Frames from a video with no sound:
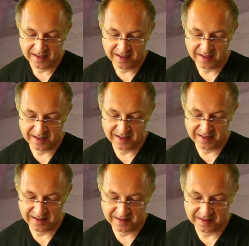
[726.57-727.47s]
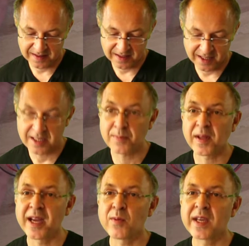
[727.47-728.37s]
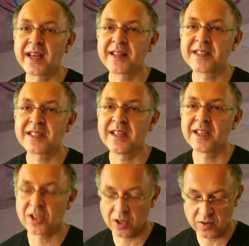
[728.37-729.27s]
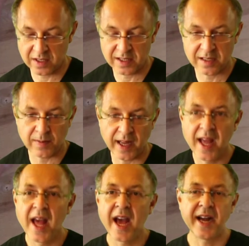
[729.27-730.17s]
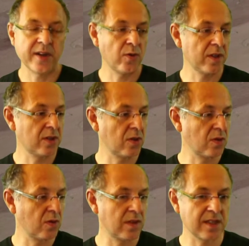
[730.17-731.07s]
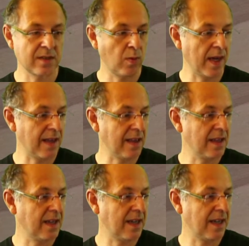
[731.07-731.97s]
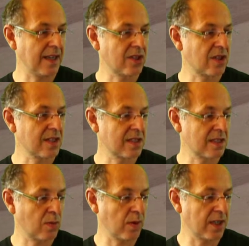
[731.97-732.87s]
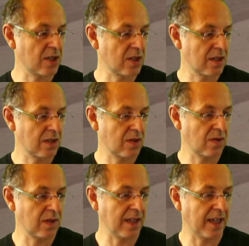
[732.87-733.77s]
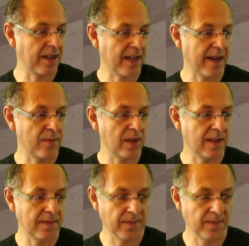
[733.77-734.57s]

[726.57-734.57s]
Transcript: uh, display, we can see it shows the display. And in order to do this well, I just switch to the other camera.